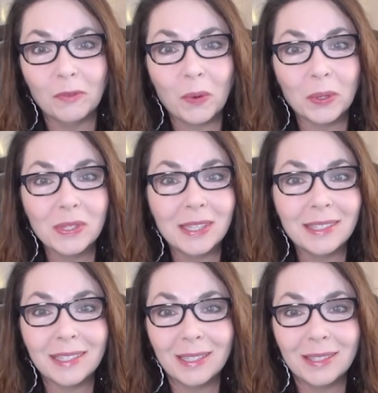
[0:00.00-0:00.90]
Of course,
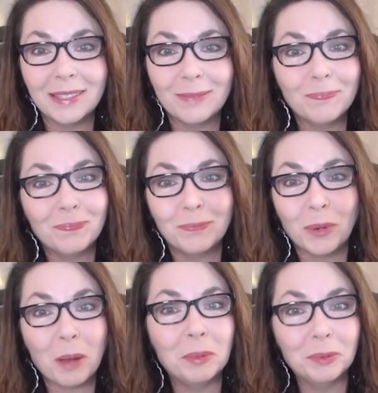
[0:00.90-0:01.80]
this is
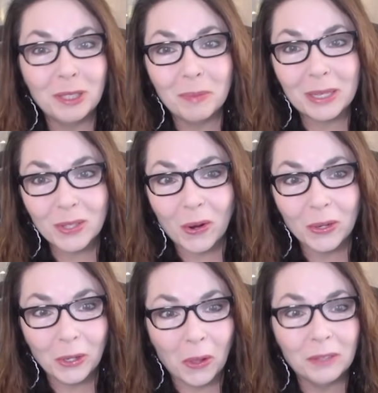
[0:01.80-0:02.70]
probably the best
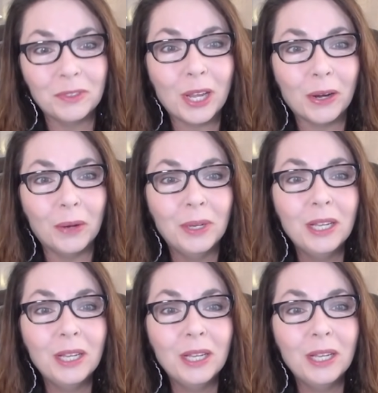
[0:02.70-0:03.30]
card in all of tarot.